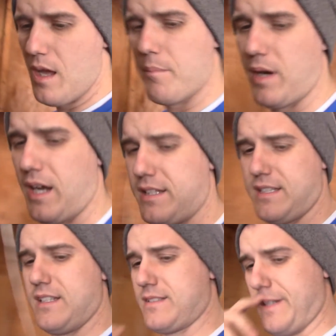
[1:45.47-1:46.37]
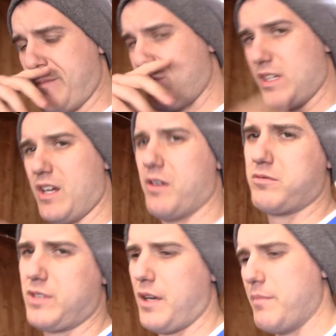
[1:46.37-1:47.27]
But I have seen some, you know,
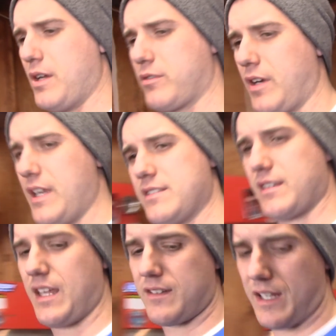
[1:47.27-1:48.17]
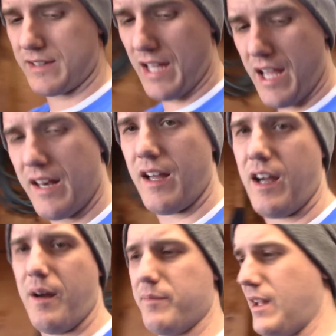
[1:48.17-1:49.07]
gunmetal grays and things like that
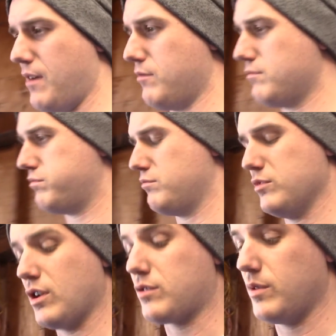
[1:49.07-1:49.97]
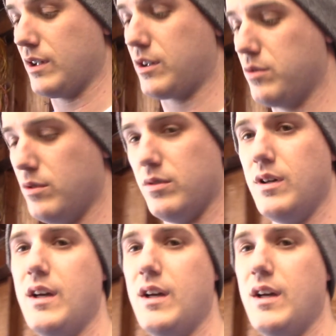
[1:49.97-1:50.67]
um, that looked really cool.